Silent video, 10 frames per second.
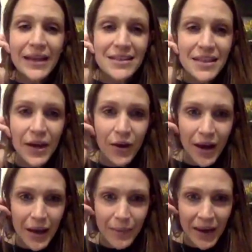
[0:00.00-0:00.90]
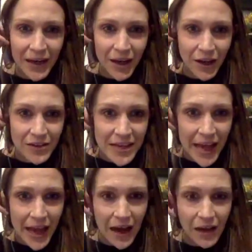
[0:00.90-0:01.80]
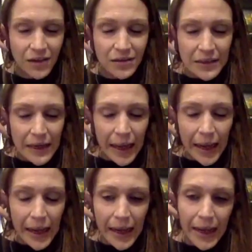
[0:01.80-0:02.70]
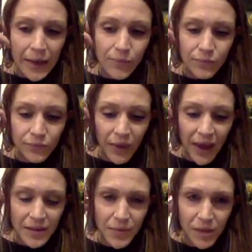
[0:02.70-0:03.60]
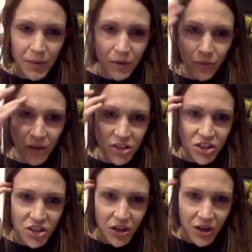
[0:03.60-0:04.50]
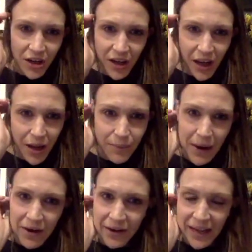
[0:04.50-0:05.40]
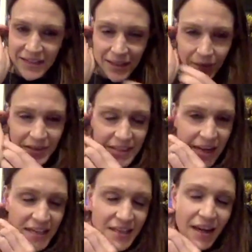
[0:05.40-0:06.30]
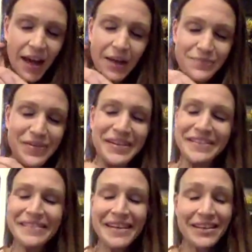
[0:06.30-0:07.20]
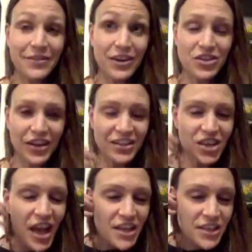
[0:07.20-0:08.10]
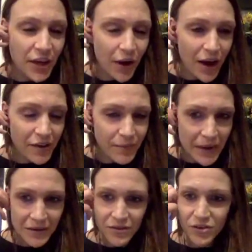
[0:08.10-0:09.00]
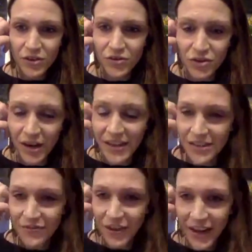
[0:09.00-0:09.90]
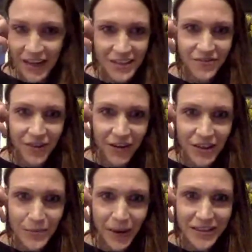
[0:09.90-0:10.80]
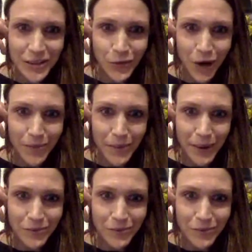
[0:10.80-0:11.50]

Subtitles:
so I'm in a hotel at the moment, which apparently has no internet. It's very strange. So I've been sort of trying to find various places where I might be